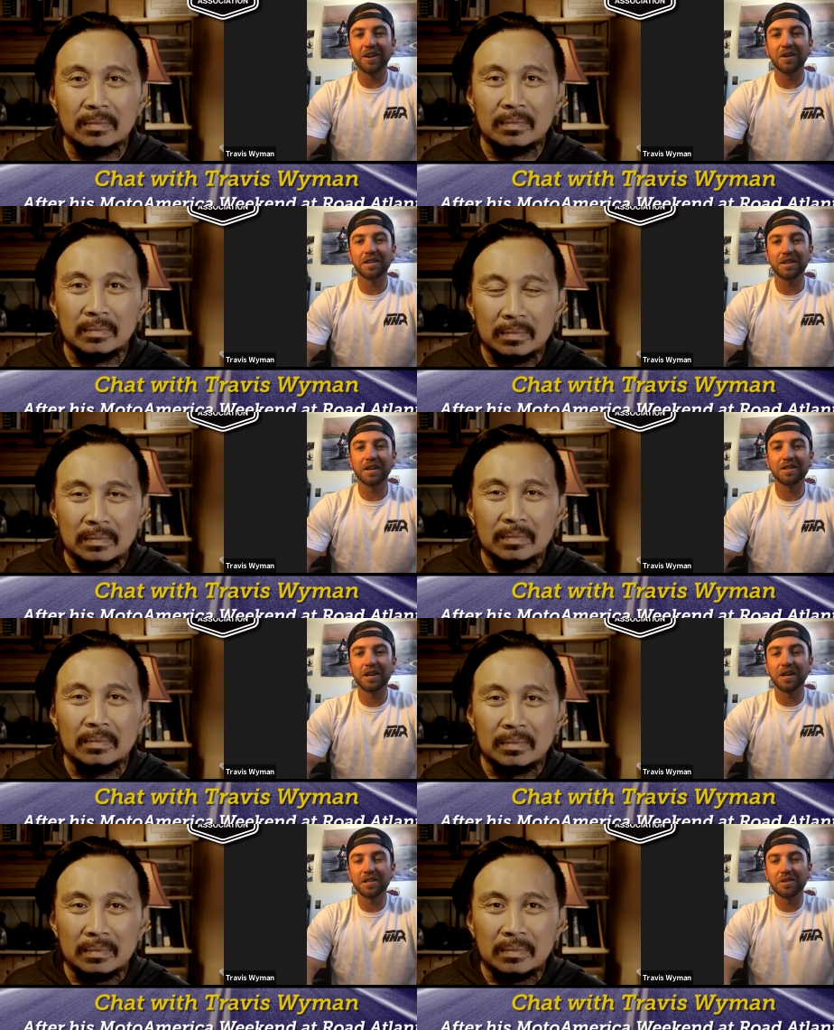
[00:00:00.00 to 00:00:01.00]
Speaker 1: know, and, and
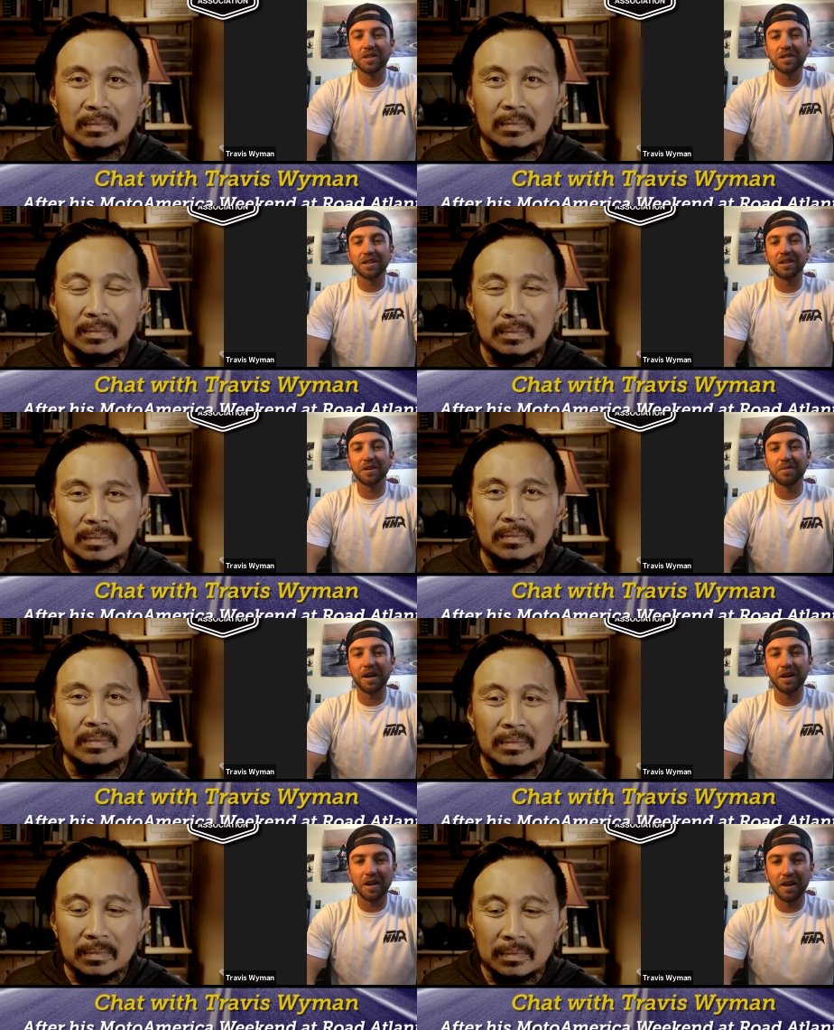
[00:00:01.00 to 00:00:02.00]
talking to each other
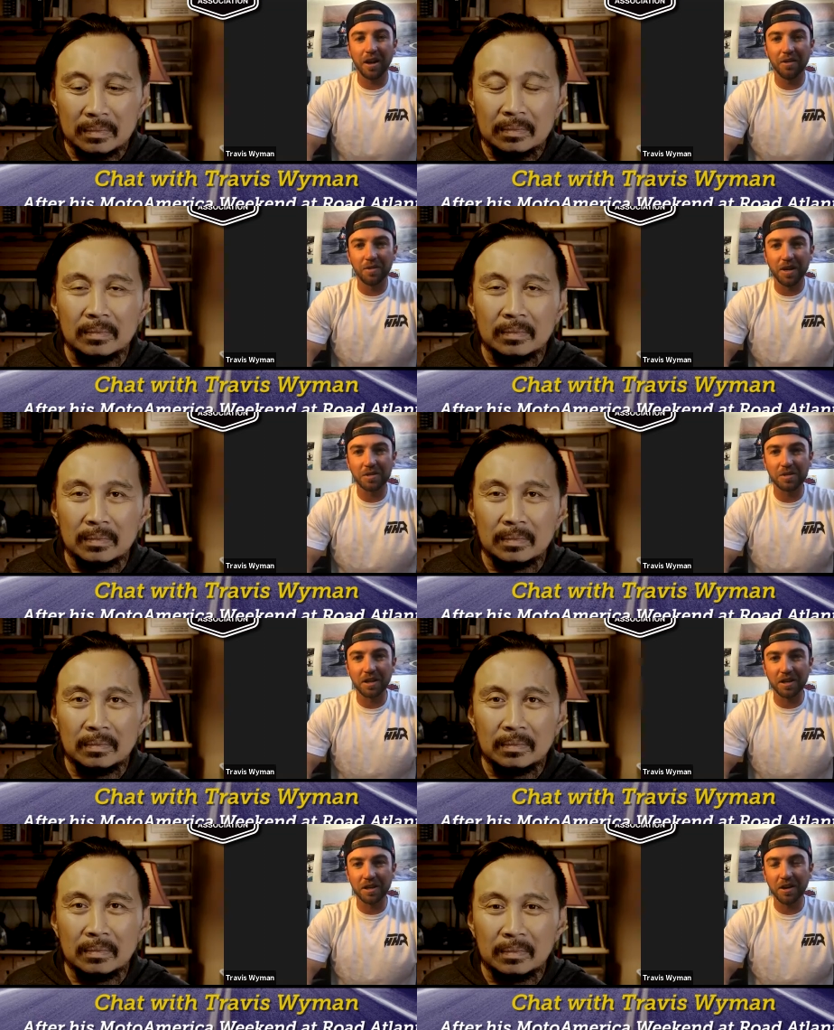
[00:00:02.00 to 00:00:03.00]
about how the race was
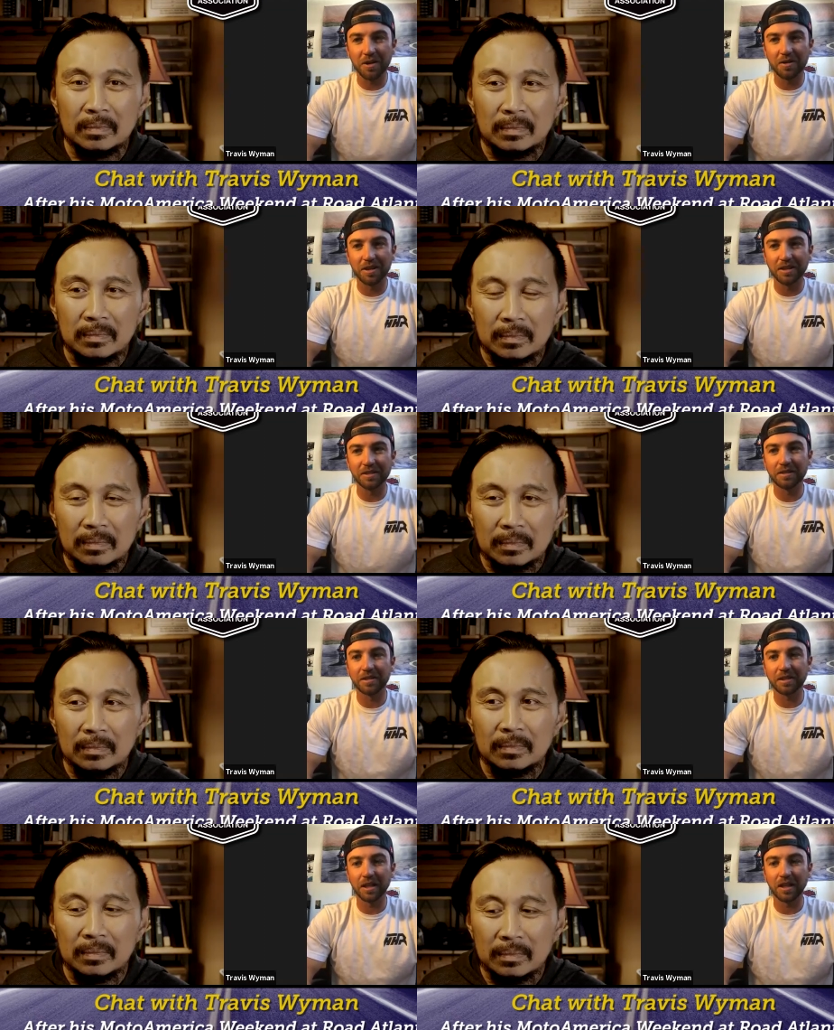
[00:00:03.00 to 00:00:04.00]
going to go.
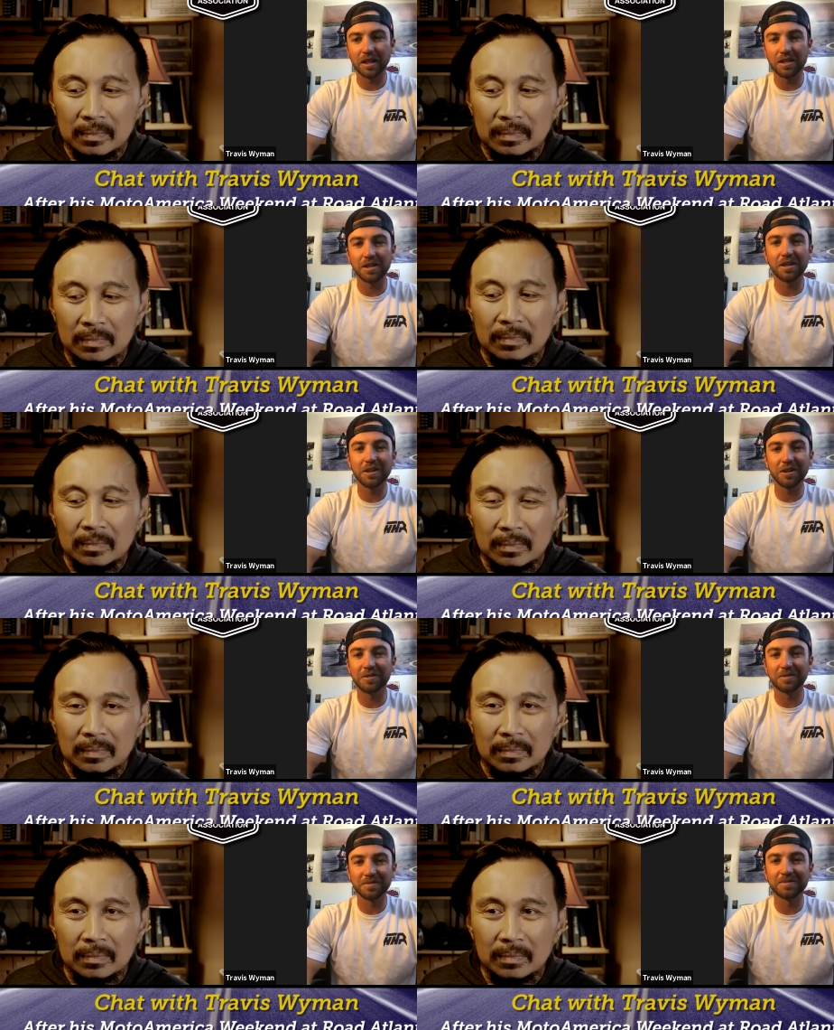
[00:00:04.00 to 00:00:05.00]
And uh, he's a good
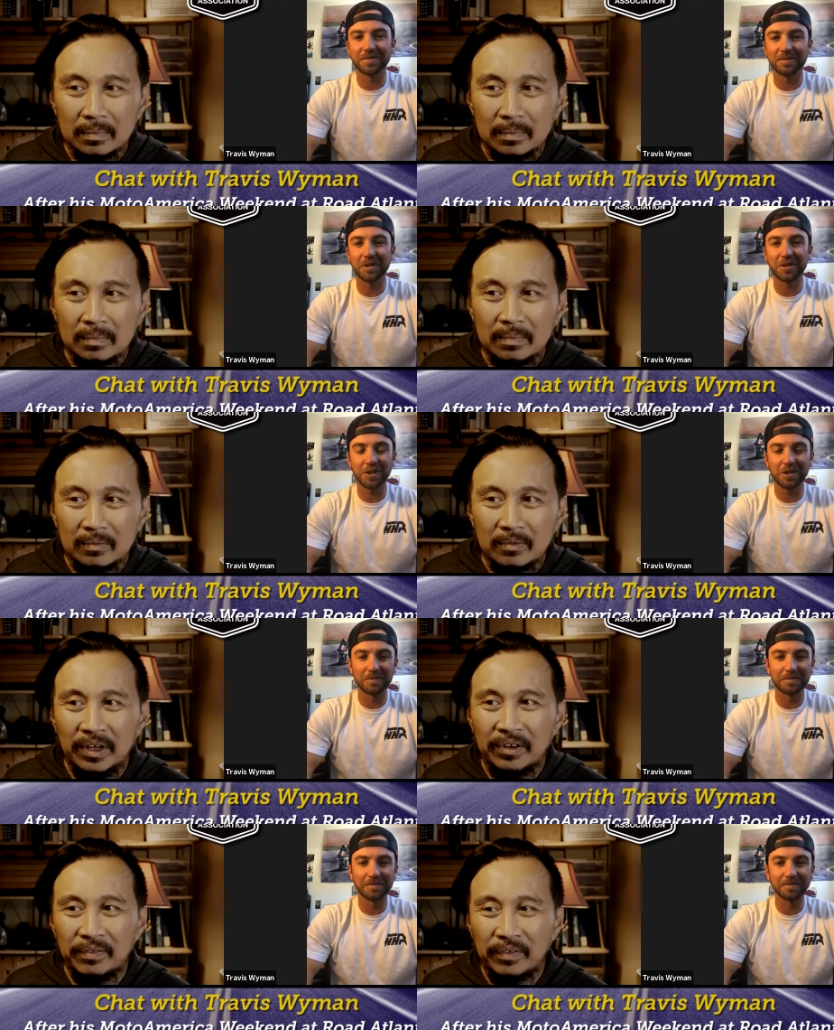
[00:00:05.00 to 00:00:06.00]
dude.
Speaker 2: For sure.
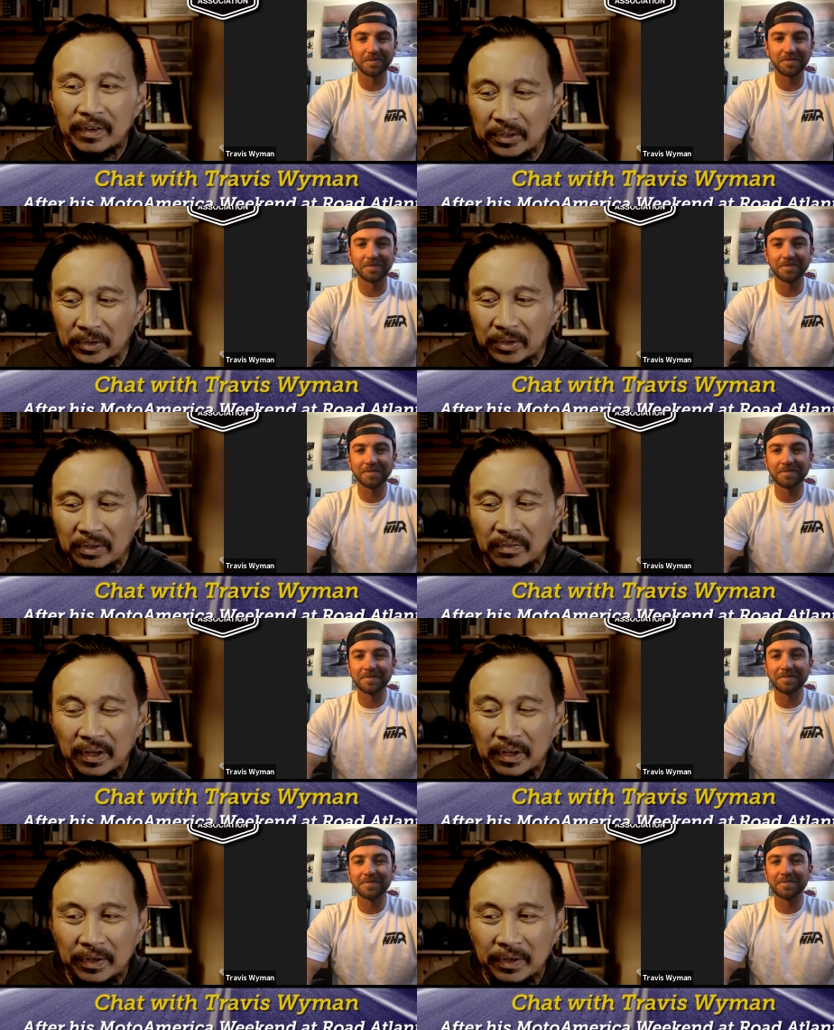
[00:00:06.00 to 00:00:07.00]
Very, very cool.
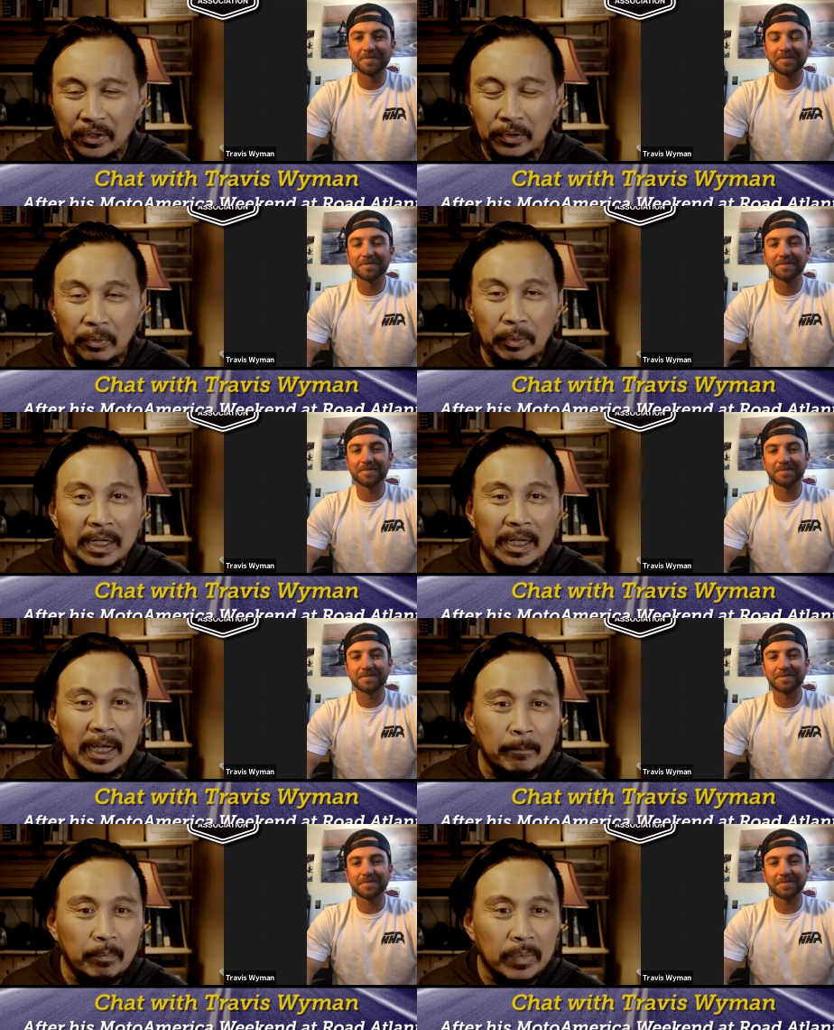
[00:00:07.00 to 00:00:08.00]
Very, very cool. Well,
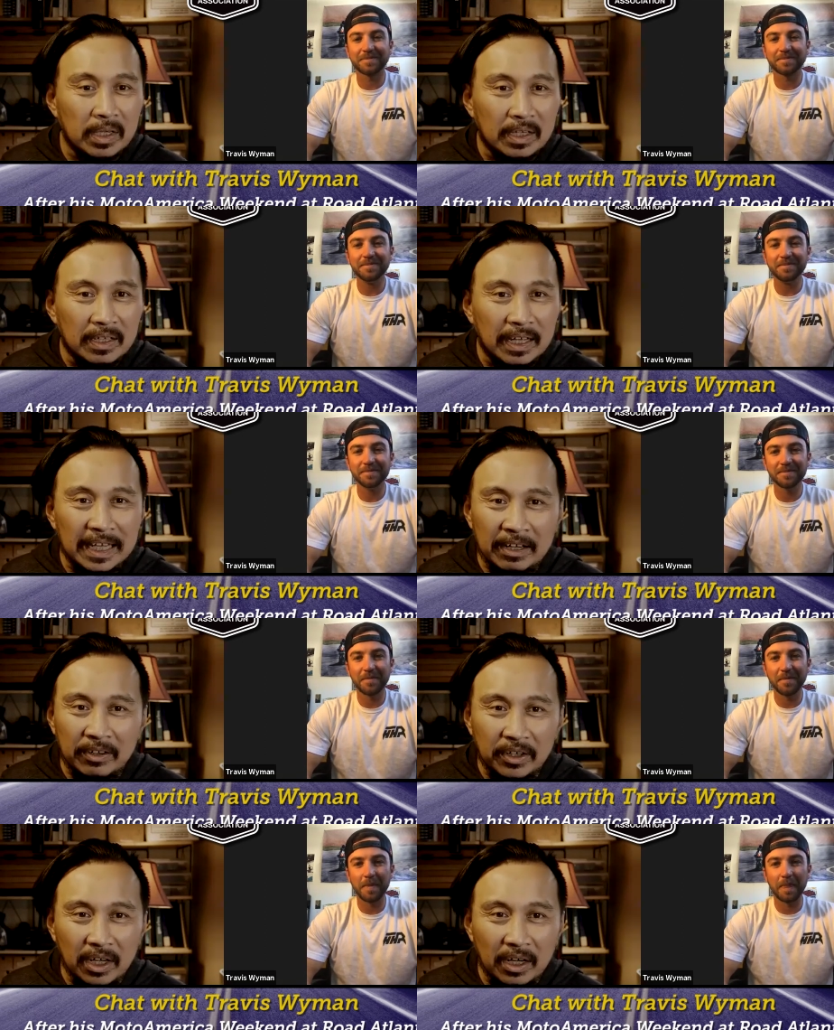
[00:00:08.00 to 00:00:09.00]
um, again,
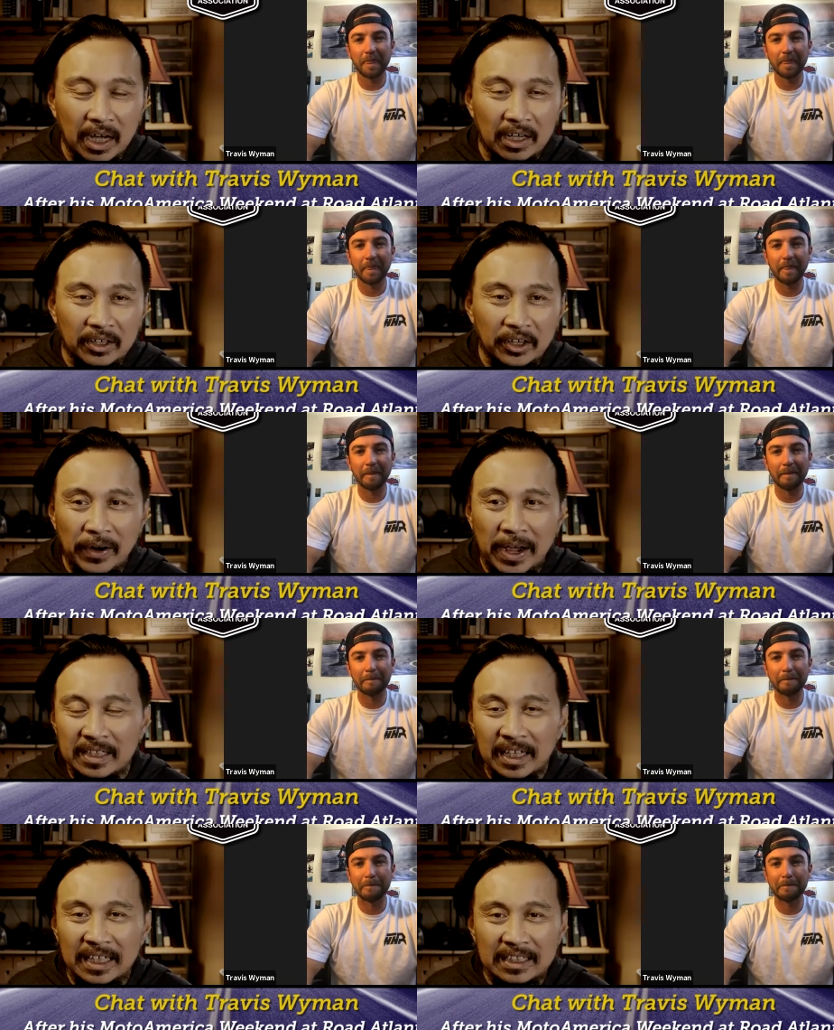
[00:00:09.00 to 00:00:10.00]
uh,
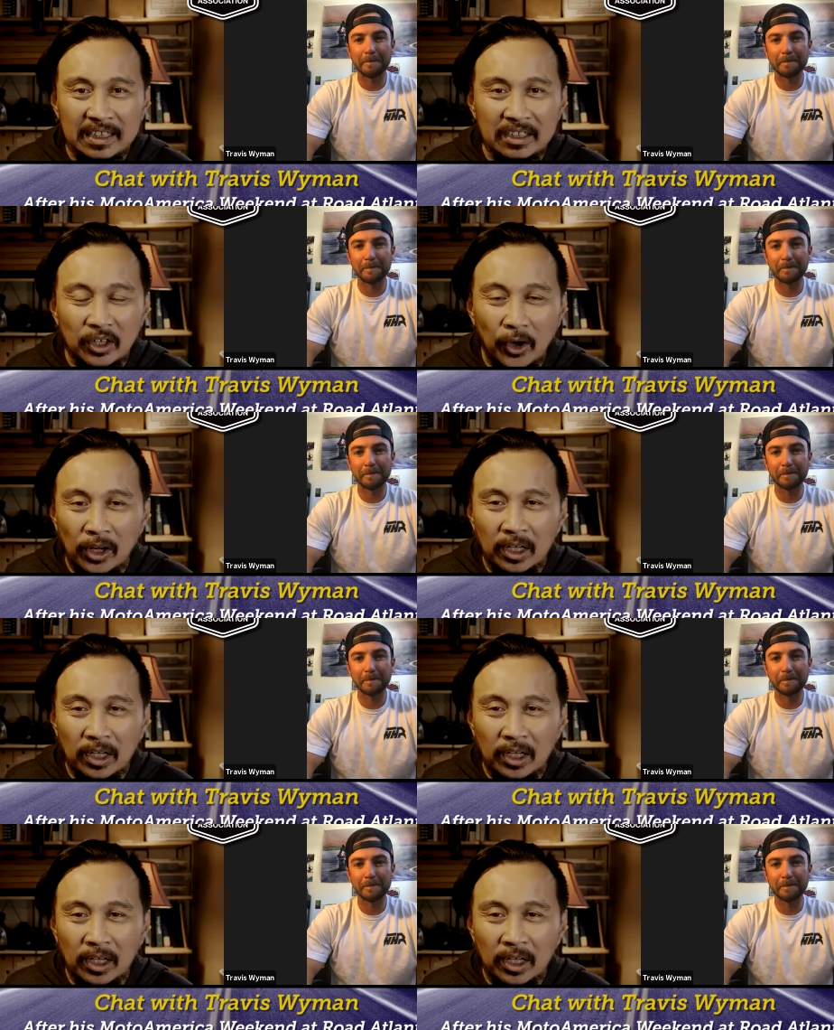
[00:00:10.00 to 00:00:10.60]
congratulations, all